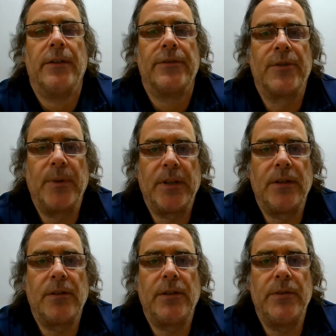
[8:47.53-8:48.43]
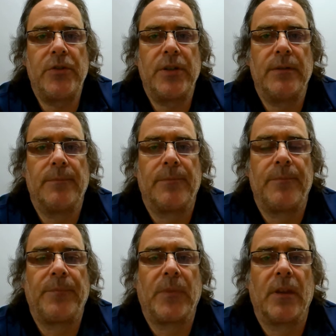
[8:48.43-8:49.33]
So in conclusion,
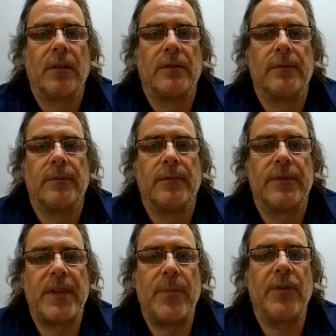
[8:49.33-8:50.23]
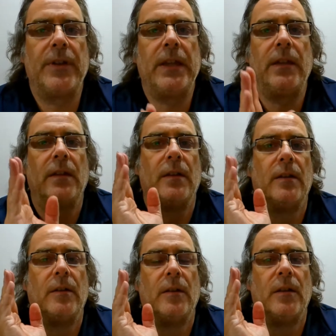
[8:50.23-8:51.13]
summary,
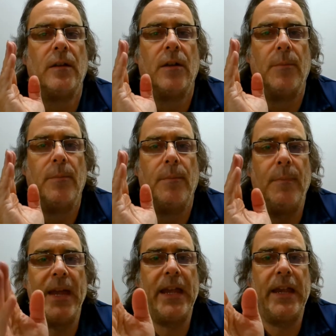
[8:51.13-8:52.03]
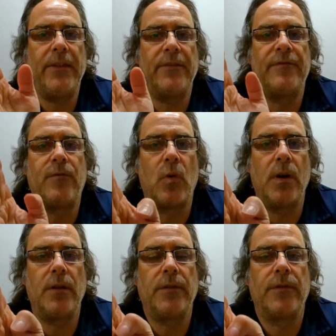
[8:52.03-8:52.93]
May the
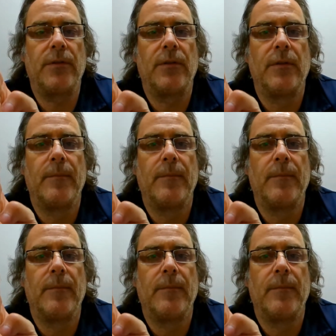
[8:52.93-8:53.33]
4th,